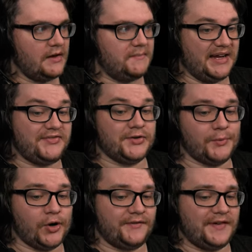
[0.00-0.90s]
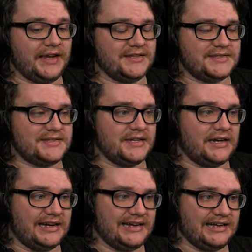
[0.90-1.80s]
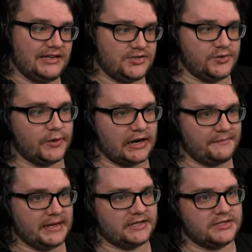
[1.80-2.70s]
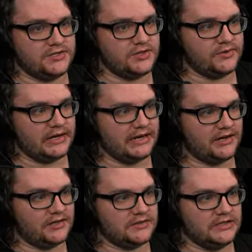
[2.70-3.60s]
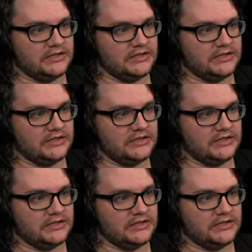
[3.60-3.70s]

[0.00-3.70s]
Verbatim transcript: But if you're more advanced, uh, do what I'm about to do, and I'll